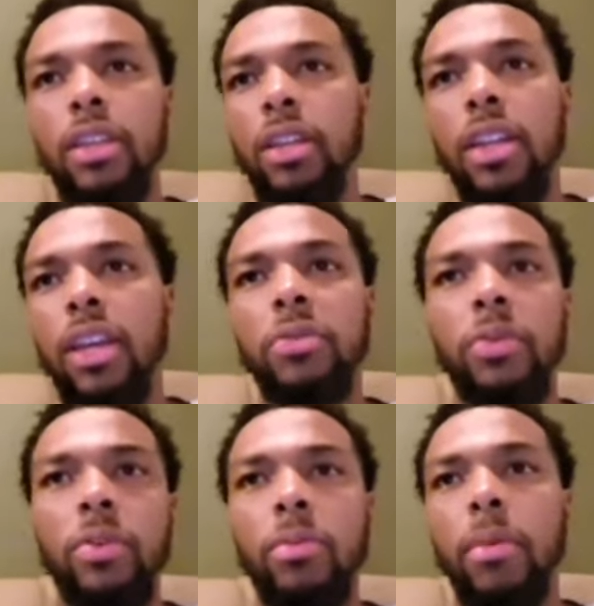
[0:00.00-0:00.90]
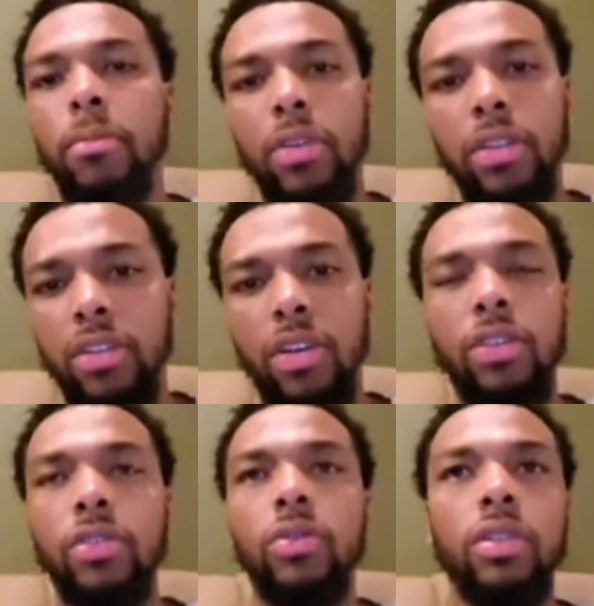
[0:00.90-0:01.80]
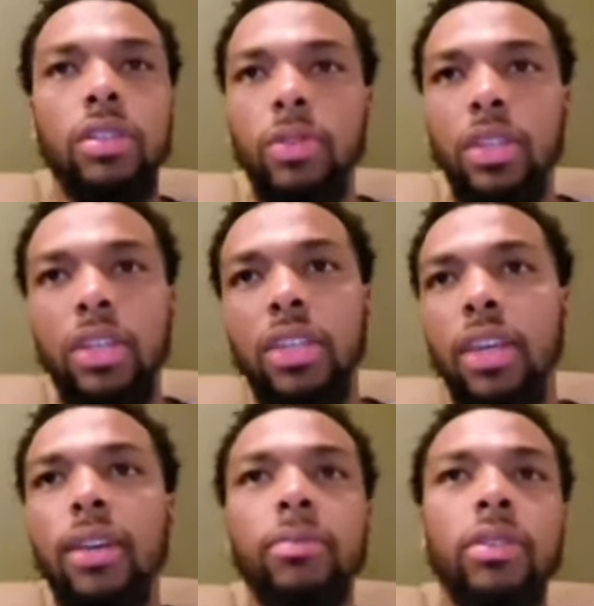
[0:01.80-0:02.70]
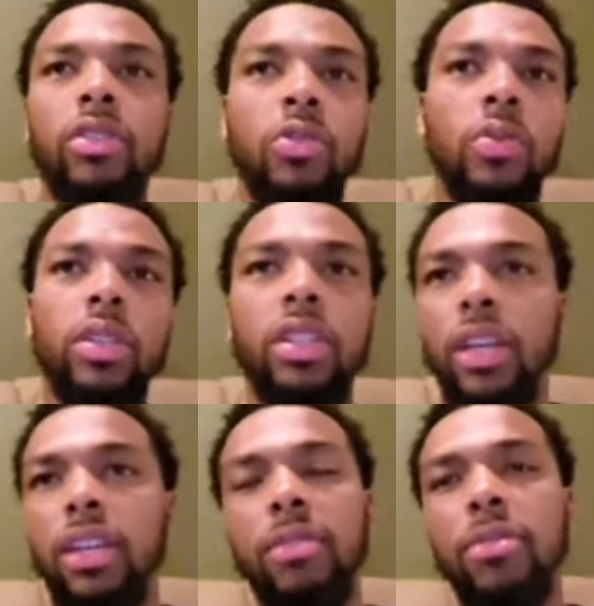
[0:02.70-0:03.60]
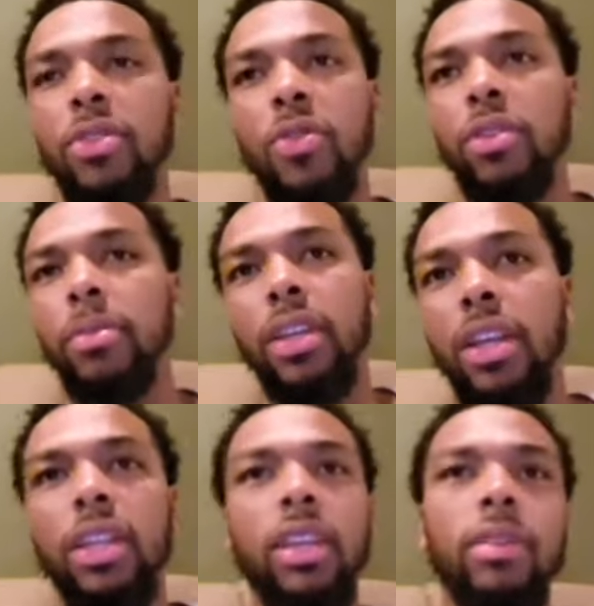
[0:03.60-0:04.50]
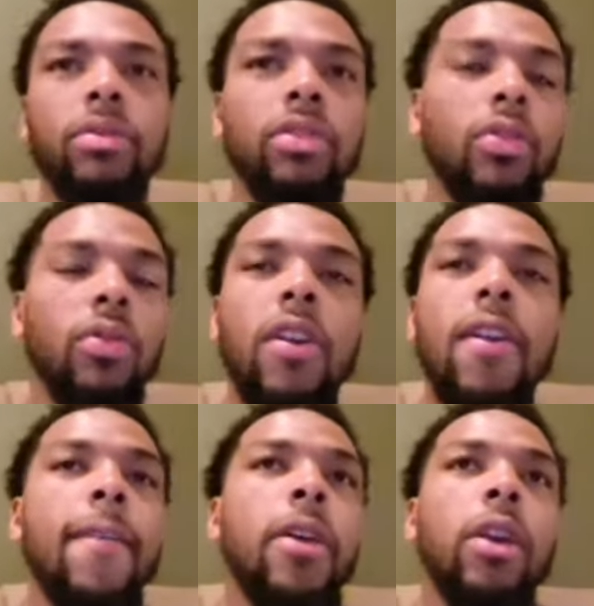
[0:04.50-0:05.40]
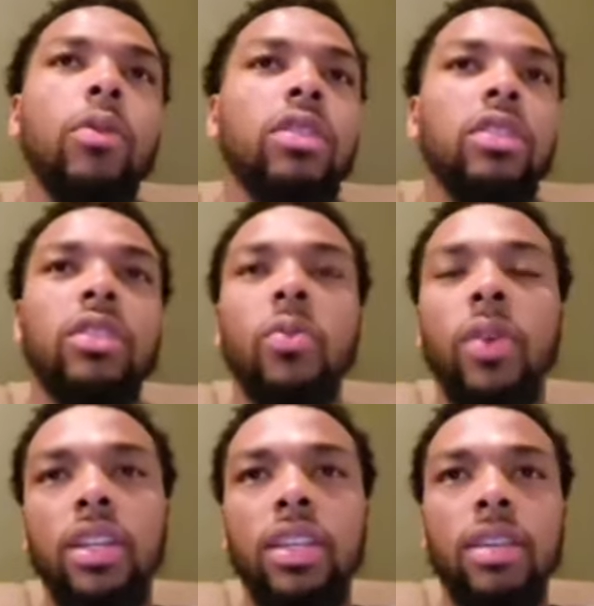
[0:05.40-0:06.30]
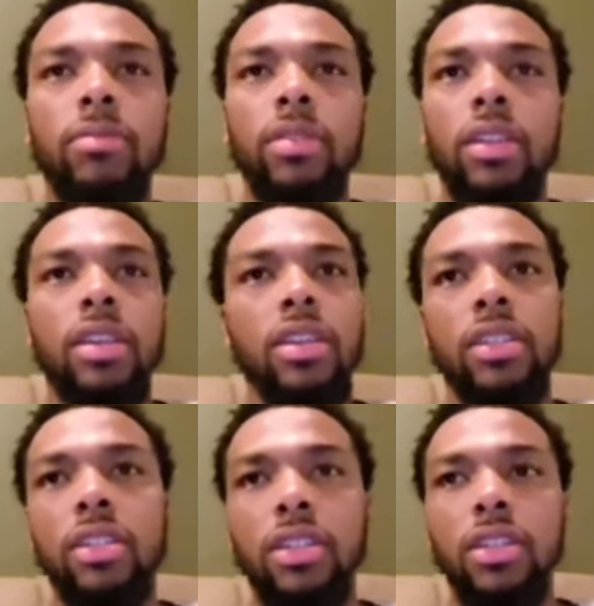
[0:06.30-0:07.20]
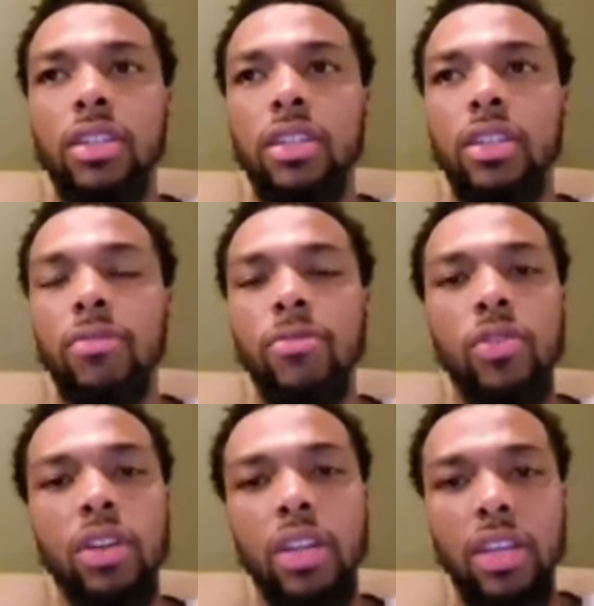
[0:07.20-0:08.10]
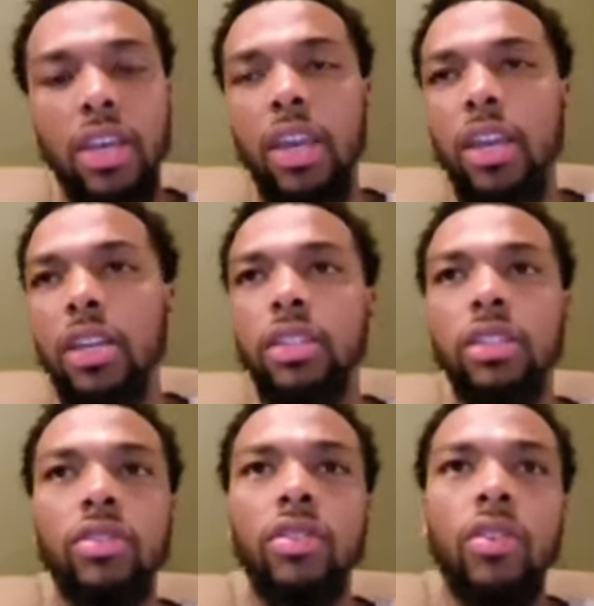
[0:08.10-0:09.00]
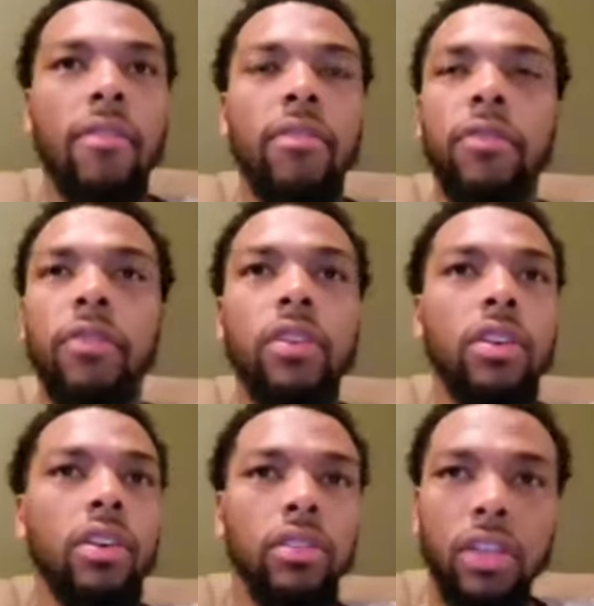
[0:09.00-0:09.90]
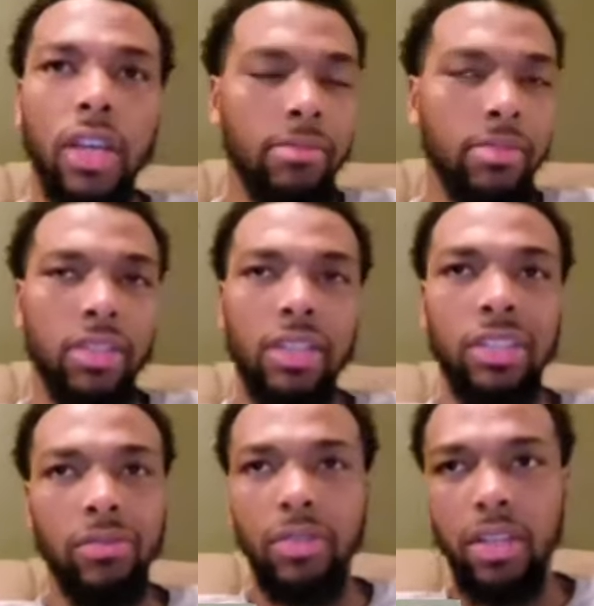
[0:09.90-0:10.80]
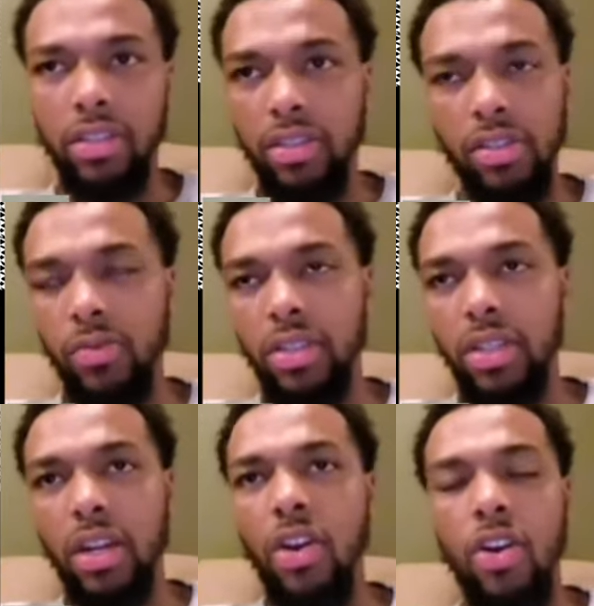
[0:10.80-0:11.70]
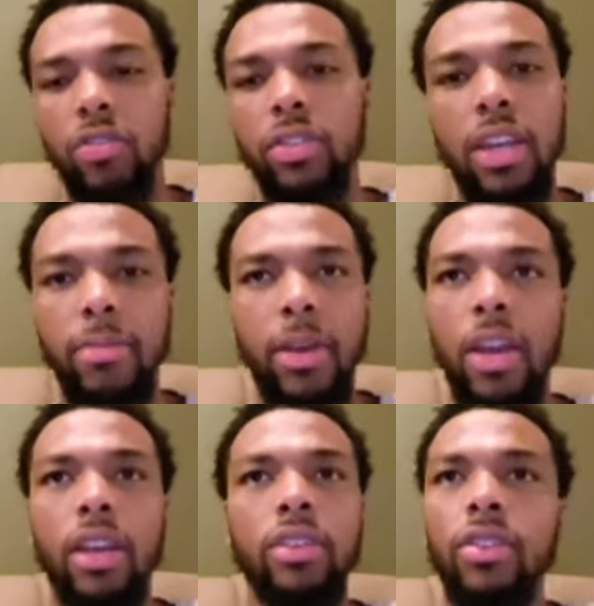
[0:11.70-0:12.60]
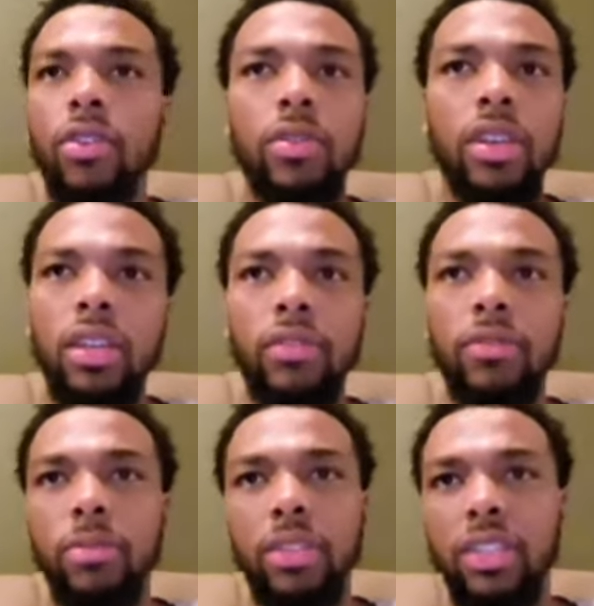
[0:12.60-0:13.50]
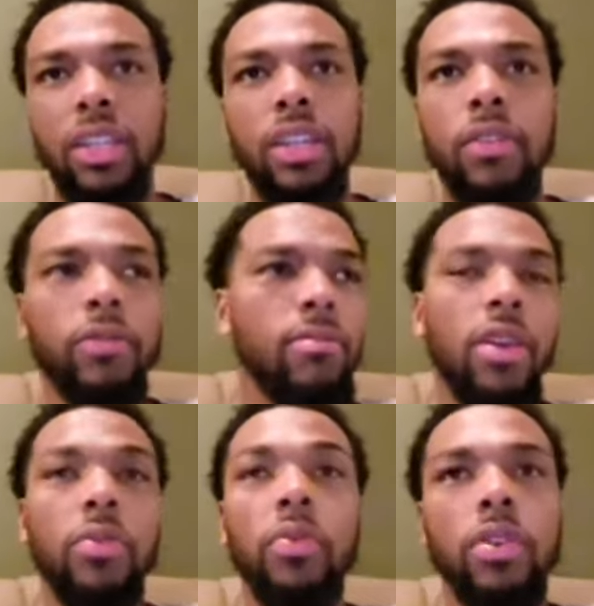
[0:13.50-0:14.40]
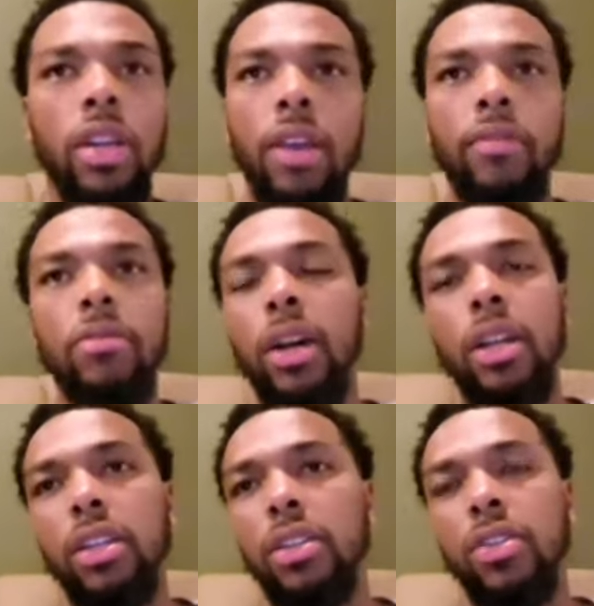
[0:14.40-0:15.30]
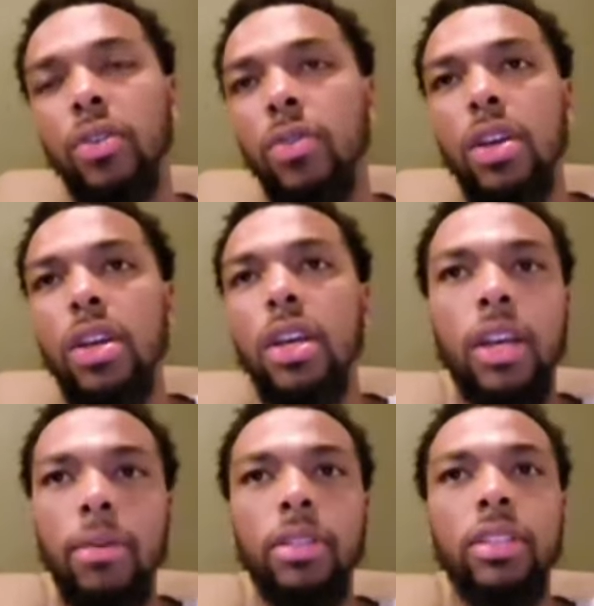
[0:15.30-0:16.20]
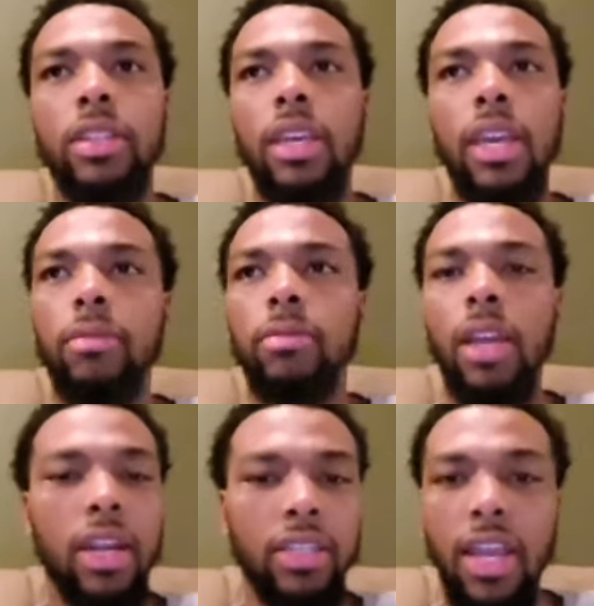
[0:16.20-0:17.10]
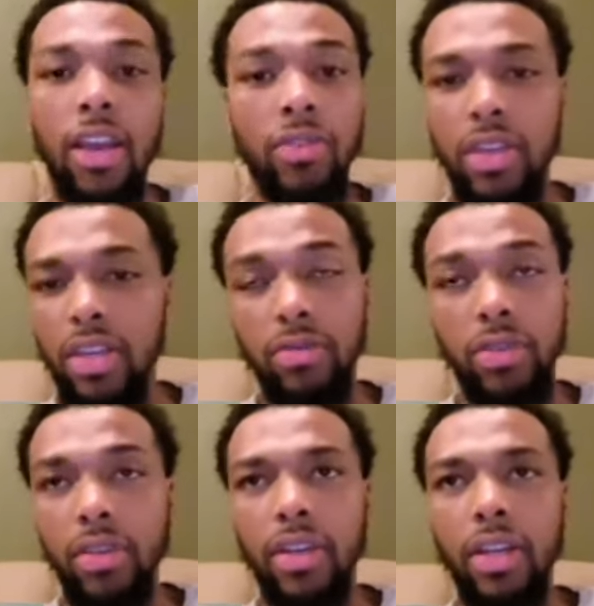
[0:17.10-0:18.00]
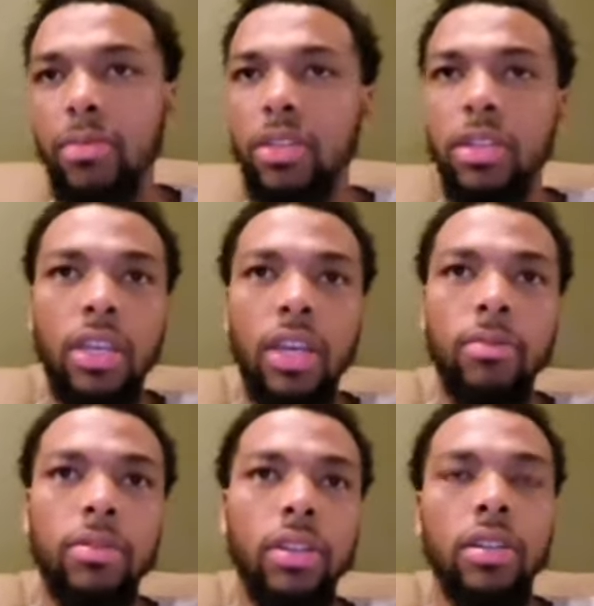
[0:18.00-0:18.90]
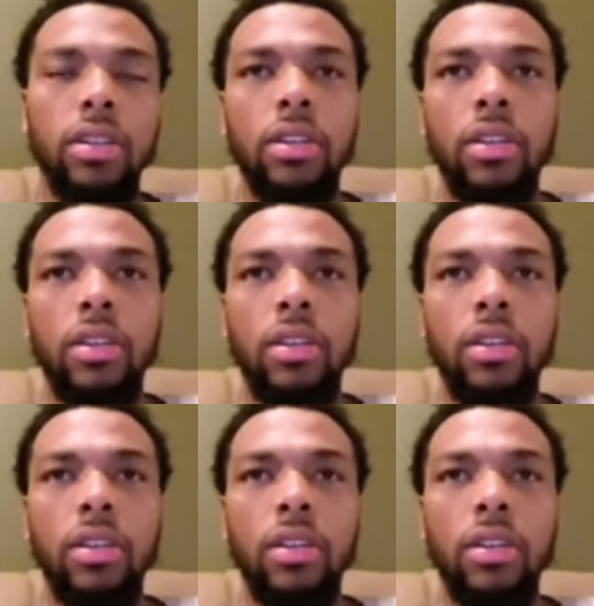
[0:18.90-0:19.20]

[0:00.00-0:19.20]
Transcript: Then the next week when my brother started doing it, it was his camp. Then two weeks later, it'd be Corey McGetty camp. So it was just a way to keep the kids in the in the community engaged and, you know, having fun. The competition was, was at an all-time high, you know, kids from the city, from Maywood, everybody, you know, coming to the camps, out-of-town kids were even coming to the camps at,